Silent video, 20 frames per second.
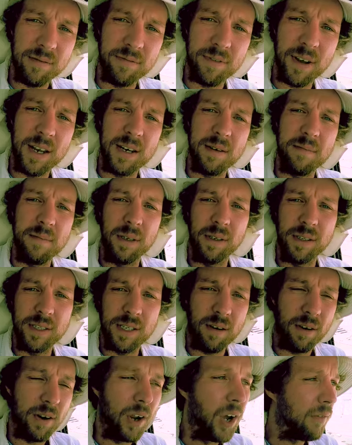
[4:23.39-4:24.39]
to find a
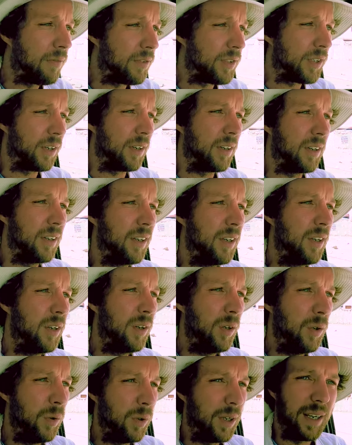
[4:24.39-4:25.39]
military officer
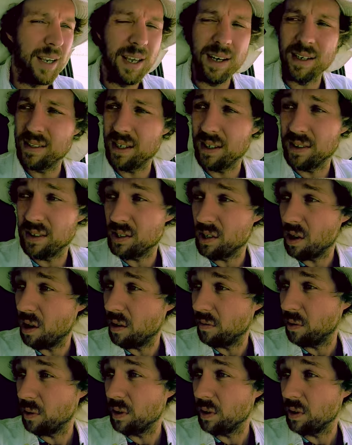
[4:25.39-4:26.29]
who can get us on this golf